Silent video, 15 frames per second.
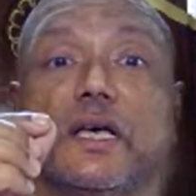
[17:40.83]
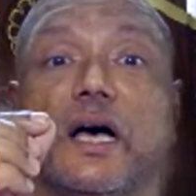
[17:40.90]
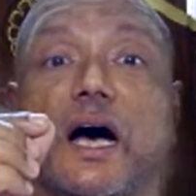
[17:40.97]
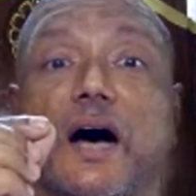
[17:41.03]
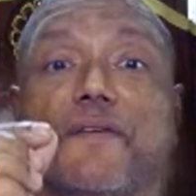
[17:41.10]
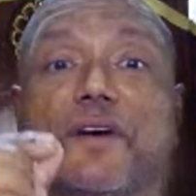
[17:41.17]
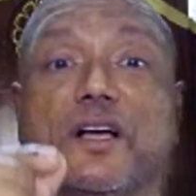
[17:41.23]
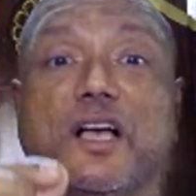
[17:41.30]

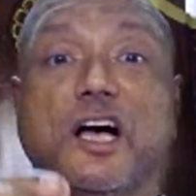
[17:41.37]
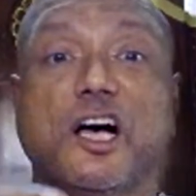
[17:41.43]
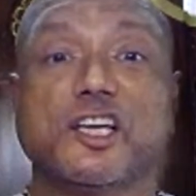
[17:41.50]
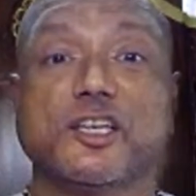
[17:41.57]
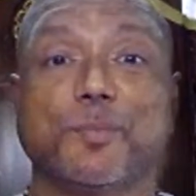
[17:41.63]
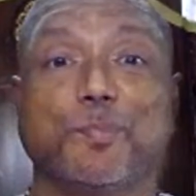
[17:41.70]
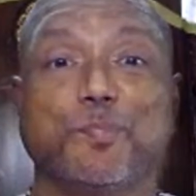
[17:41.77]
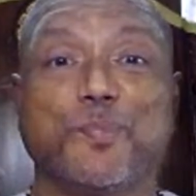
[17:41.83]

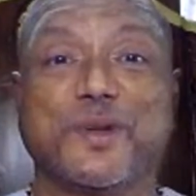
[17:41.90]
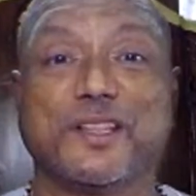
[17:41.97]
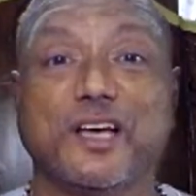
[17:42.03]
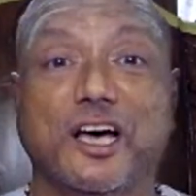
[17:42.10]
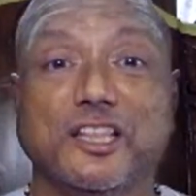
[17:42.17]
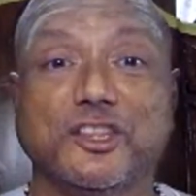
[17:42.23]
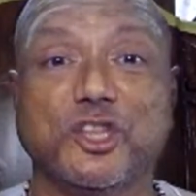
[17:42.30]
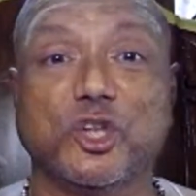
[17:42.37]
Avakasha
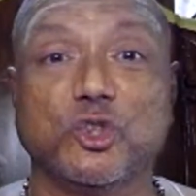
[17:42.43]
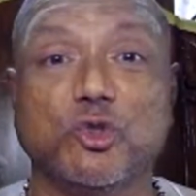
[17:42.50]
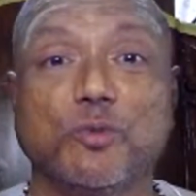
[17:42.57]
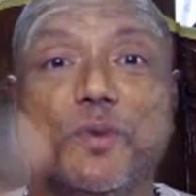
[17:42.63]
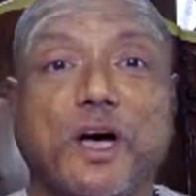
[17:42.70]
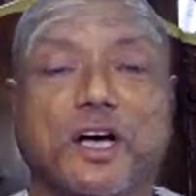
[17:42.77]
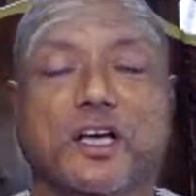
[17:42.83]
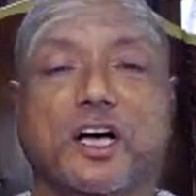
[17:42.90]

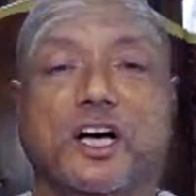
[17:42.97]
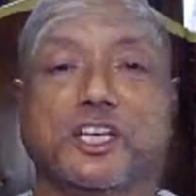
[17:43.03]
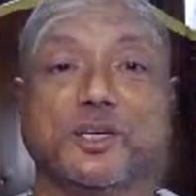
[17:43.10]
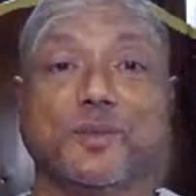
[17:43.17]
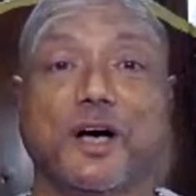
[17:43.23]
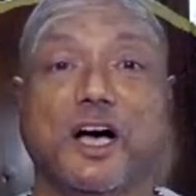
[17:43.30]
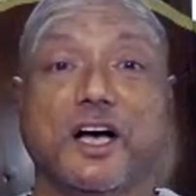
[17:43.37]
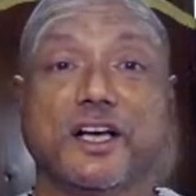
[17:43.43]
pradatritvam akasham.
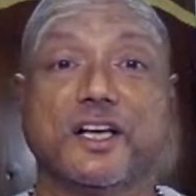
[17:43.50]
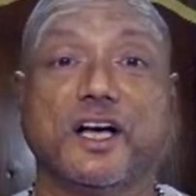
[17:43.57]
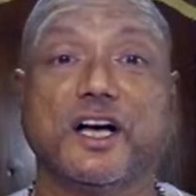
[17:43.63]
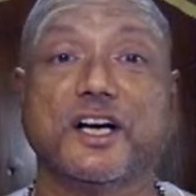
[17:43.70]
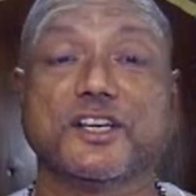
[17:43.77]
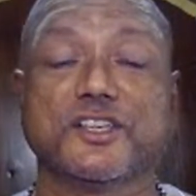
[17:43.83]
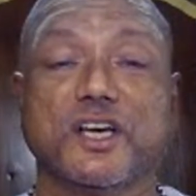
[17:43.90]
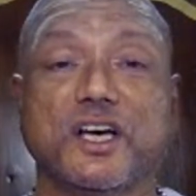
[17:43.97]

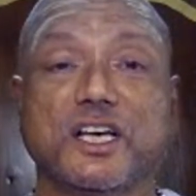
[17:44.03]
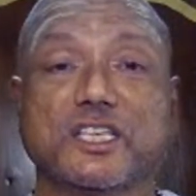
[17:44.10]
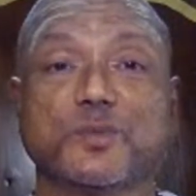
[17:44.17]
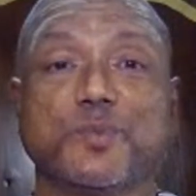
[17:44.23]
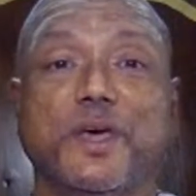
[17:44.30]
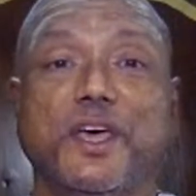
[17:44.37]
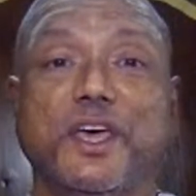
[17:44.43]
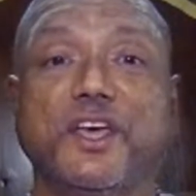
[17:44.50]
Akasha,
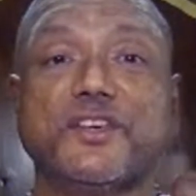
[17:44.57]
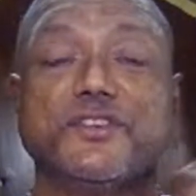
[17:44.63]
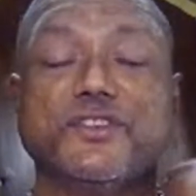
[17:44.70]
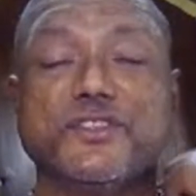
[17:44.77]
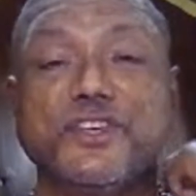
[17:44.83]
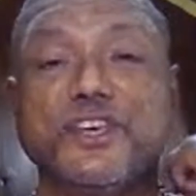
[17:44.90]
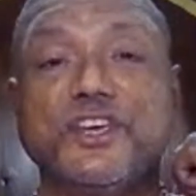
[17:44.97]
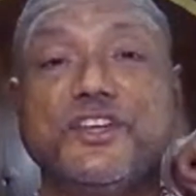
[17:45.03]
space,
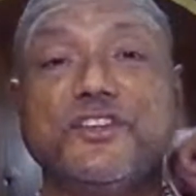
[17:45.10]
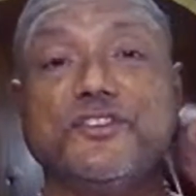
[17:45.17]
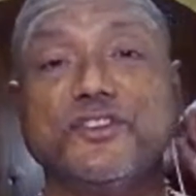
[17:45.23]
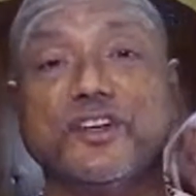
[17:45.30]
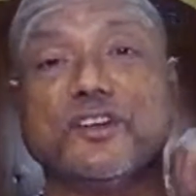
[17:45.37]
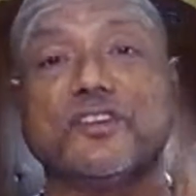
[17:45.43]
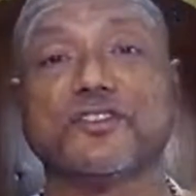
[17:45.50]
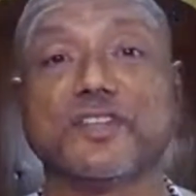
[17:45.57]
ether
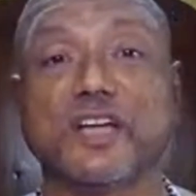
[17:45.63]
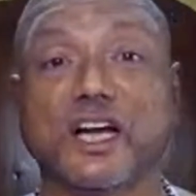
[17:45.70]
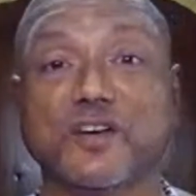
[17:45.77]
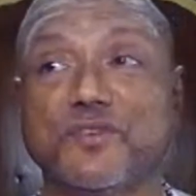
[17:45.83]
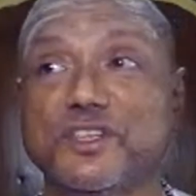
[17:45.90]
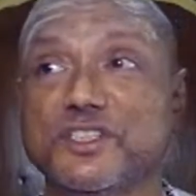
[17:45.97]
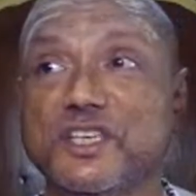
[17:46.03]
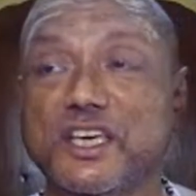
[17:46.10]
is that
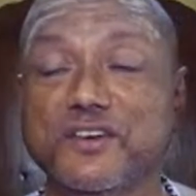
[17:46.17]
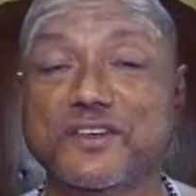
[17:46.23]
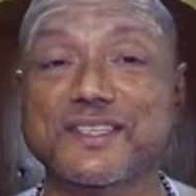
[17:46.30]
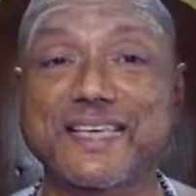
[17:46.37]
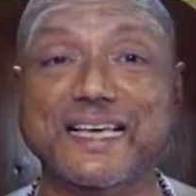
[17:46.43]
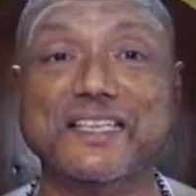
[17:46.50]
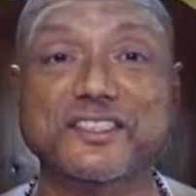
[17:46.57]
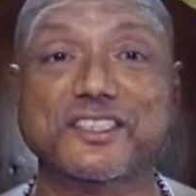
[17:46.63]
which gives
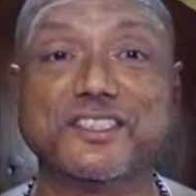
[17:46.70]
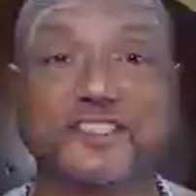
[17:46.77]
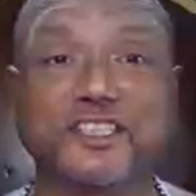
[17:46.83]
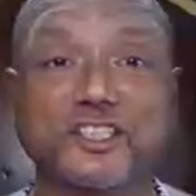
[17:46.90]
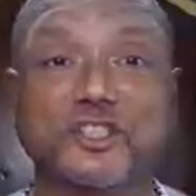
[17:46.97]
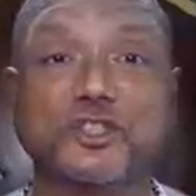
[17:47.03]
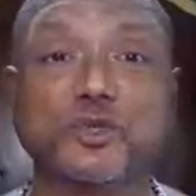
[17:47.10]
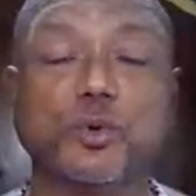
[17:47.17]

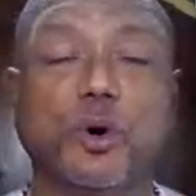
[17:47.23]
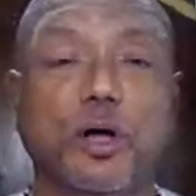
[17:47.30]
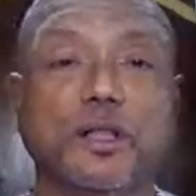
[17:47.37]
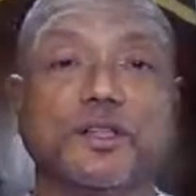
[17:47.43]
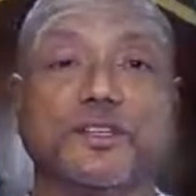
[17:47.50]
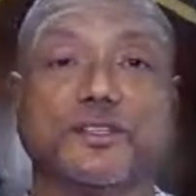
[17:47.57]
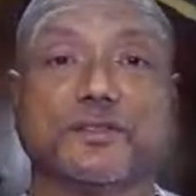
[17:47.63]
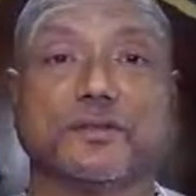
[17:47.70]
existence to all
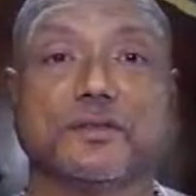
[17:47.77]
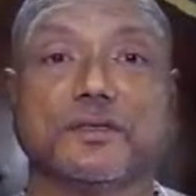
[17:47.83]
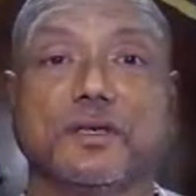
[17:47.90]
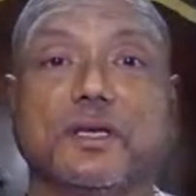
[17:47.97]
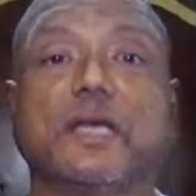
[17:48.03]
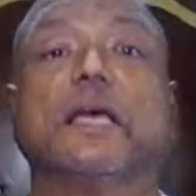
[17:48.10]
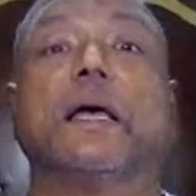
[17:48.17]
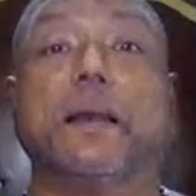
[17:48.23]
this.
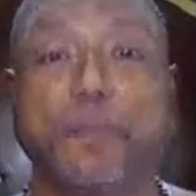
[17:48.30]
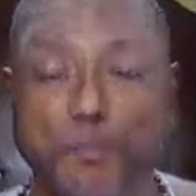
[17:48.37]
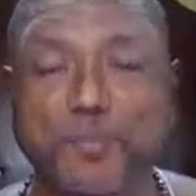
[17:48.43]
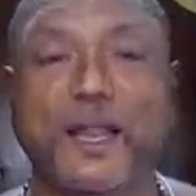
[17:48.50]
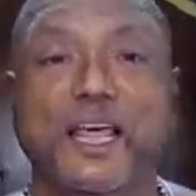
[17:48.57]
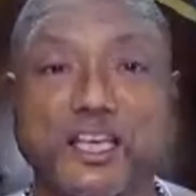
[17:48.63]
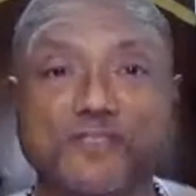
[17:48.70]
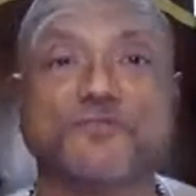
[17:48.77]

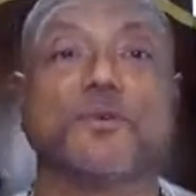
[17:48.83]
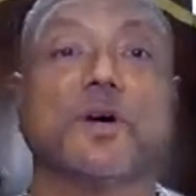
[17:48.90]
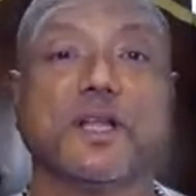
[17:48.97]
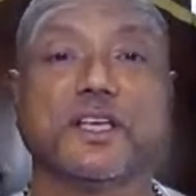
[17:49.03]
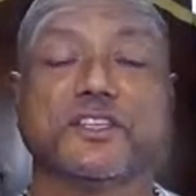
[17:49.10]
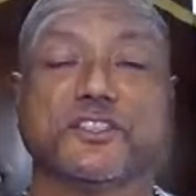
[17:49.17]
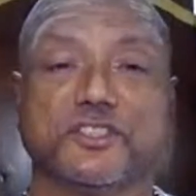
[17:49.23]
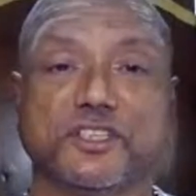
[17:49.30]
Place for
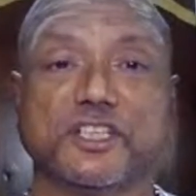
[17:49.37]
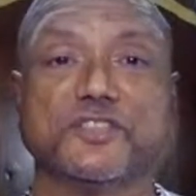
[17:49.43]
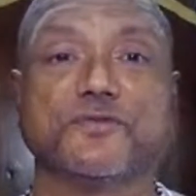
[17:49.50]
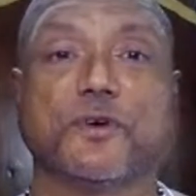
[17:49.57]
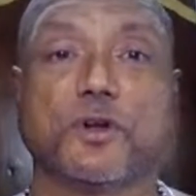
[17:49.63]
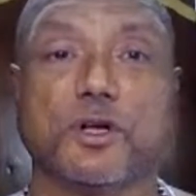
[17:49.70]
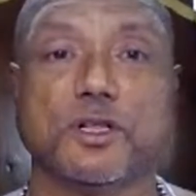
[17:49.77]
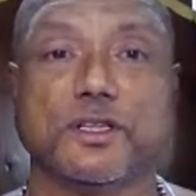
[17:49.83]
existence
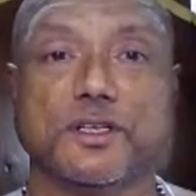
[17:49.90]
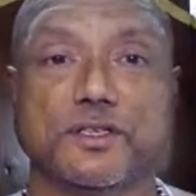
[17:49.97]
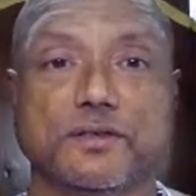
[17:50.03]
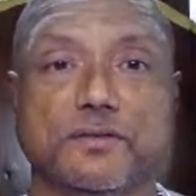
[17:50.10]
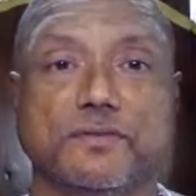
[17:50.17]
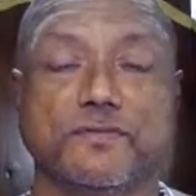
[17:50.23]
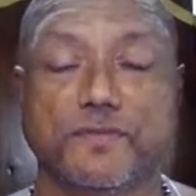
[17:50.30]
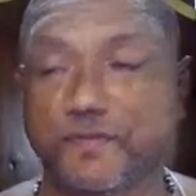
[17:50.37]
for all this.
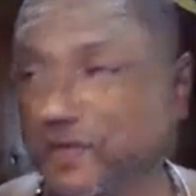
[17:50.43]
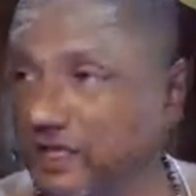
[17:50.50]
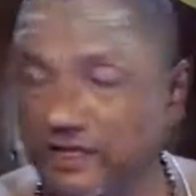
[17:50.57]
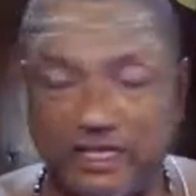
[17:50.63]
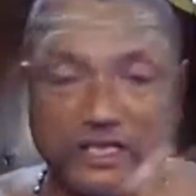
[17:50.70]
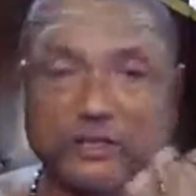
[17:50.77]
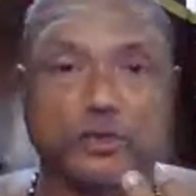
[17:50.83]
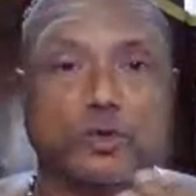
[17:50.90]
When
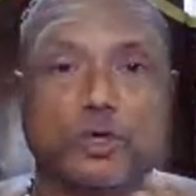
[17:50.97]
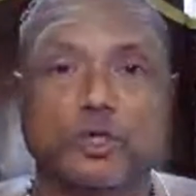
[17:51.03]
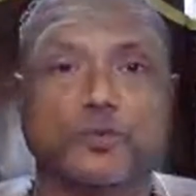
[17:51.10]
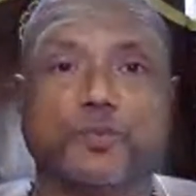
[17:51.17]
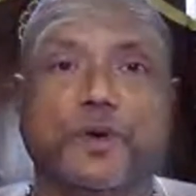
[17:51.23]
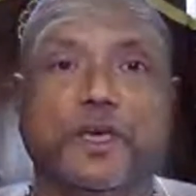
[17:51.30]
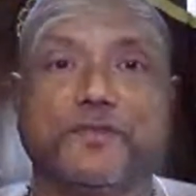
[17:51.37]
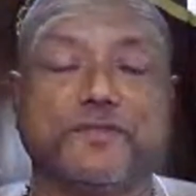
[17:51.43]
there is no
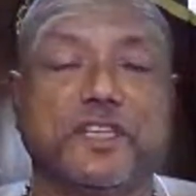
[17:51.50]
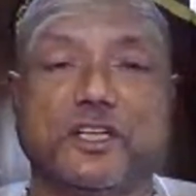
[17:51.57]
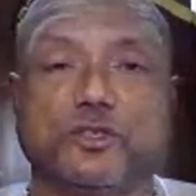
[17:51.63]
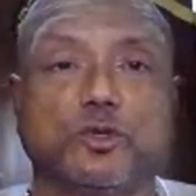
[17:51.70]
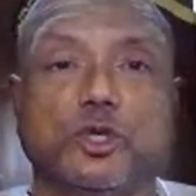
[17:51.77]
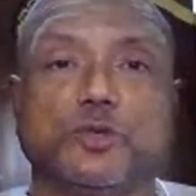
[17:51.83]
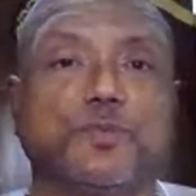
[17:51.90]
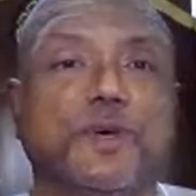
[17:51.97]

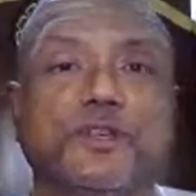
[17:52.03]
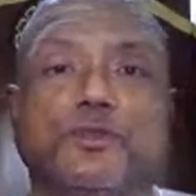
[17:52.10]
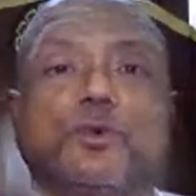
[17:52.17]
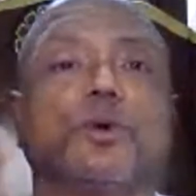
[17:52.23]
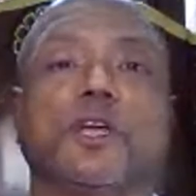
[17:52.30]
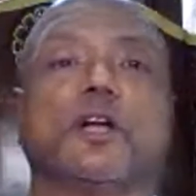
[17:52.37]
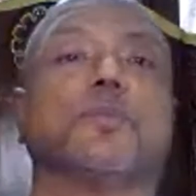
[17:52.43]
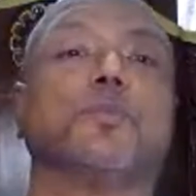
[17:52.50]
space, you
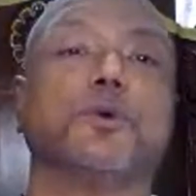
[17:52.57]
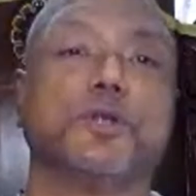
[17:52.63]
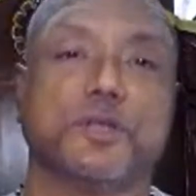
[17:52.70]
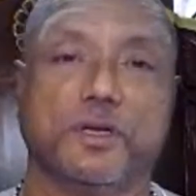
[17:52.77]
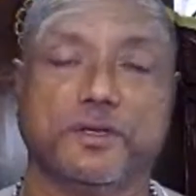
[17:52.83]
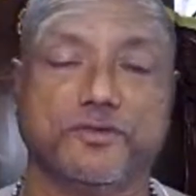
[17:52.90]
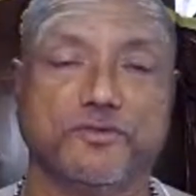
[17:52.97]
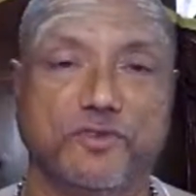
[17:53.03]
cannot put
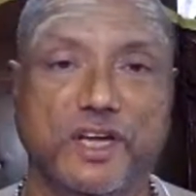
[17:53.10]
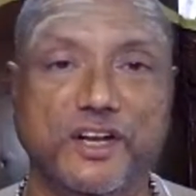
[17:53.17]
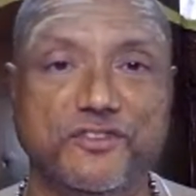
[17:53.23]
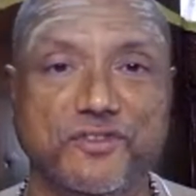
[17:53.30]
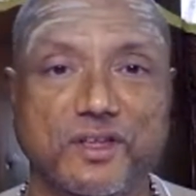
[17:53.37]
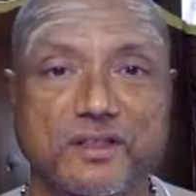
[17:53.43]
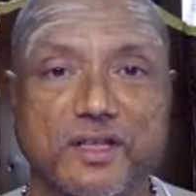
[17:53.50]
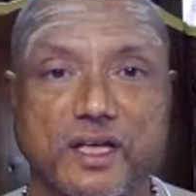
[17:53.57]

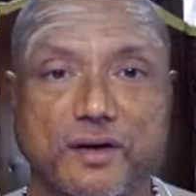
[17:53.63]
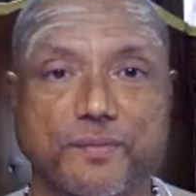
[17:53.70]
anything there.